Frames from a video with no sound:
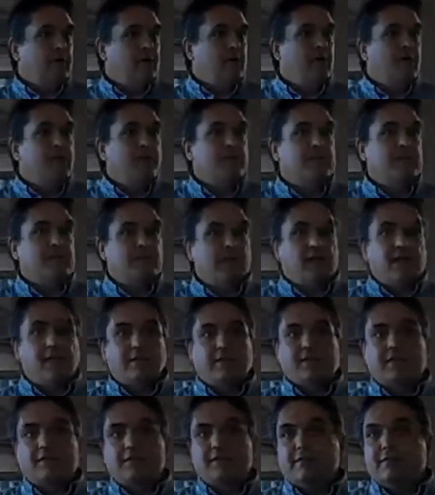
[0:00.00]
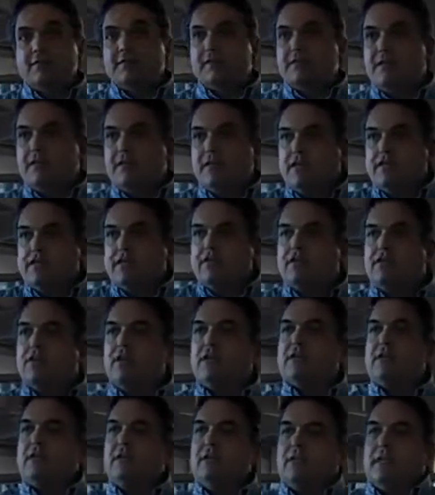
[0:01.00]
all of a sudden, you know, you
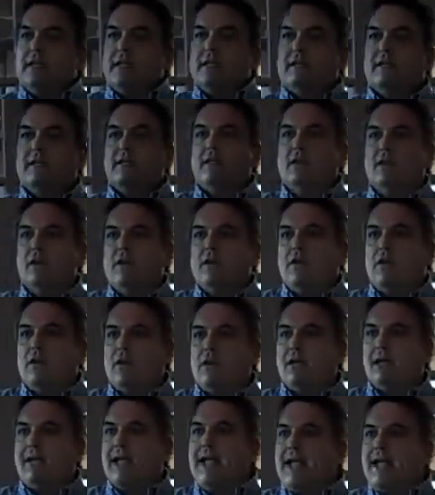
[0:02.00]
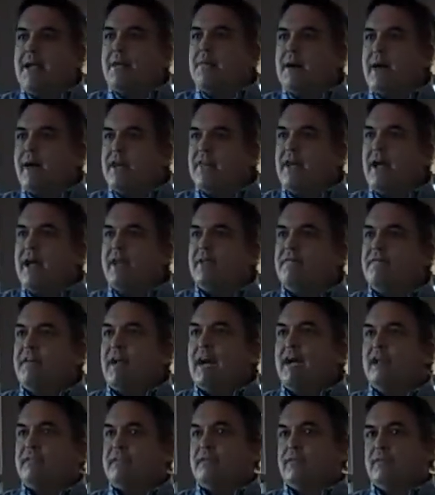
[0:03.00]
start to think, all right, am I that
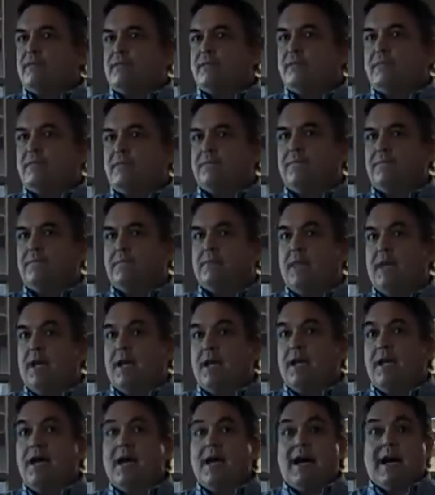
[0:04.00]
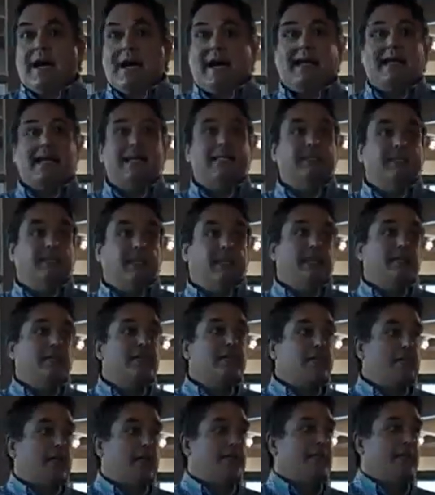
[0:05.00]
valuable? I got to tell you
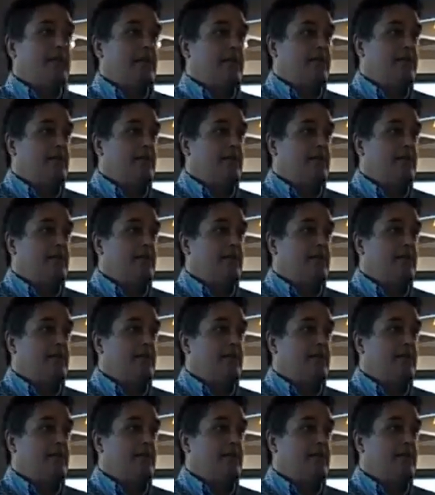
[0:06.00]
something.